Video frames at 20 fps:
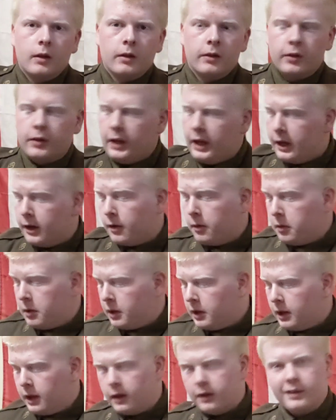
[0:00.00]
So now,
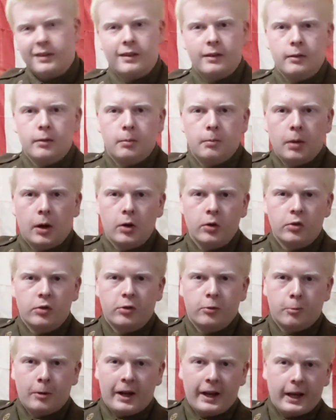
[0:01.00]
this is
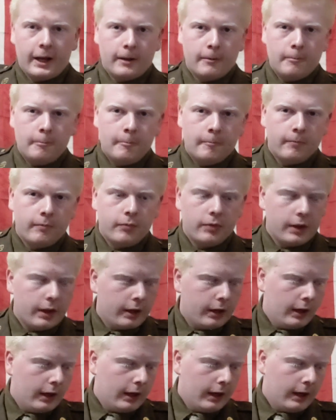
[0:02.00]
post-reading.
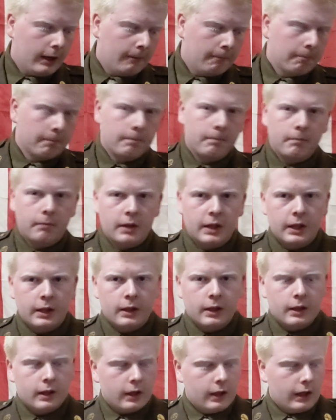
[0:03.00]
I
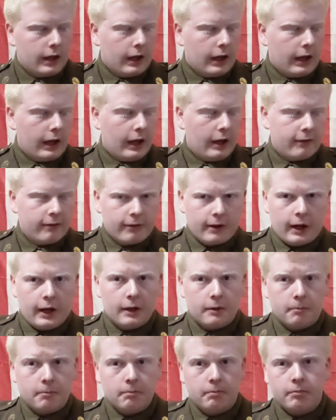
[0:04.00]
have
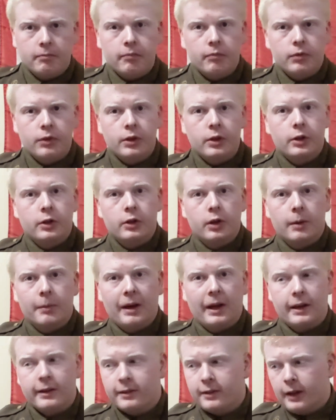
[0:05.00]
gotten good
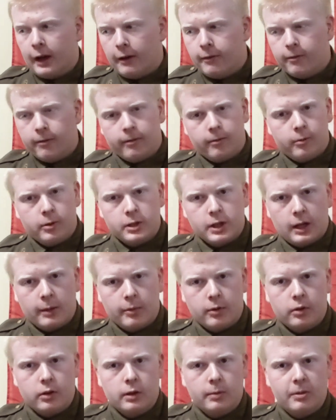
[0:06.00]
amount of stuff, which I'm
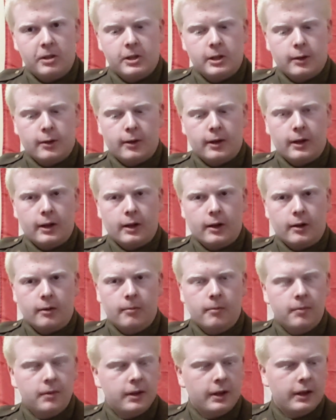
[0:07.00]
going to be showing
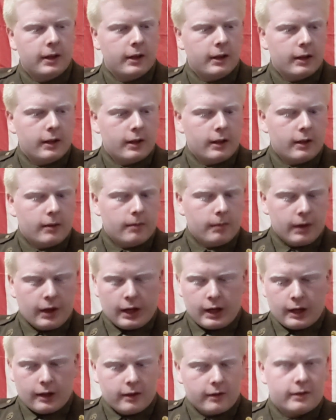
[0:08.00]
here.
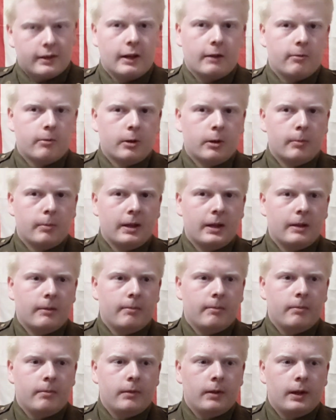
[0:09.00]
The stuff will be,
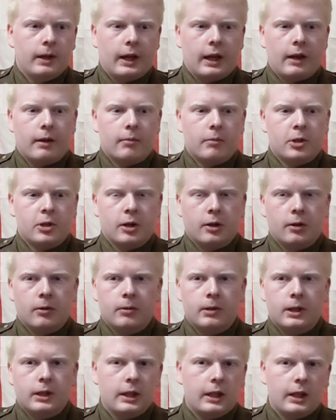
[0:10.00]
again,
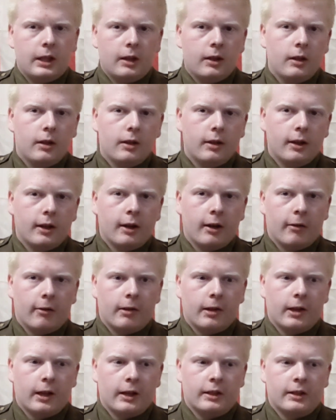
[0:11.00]
shown in the gear I've
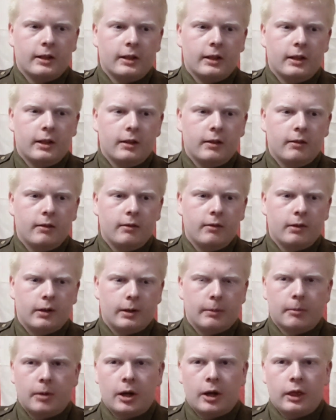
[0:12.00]
collected for
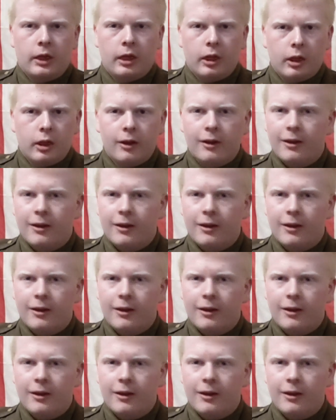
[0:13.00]
the month.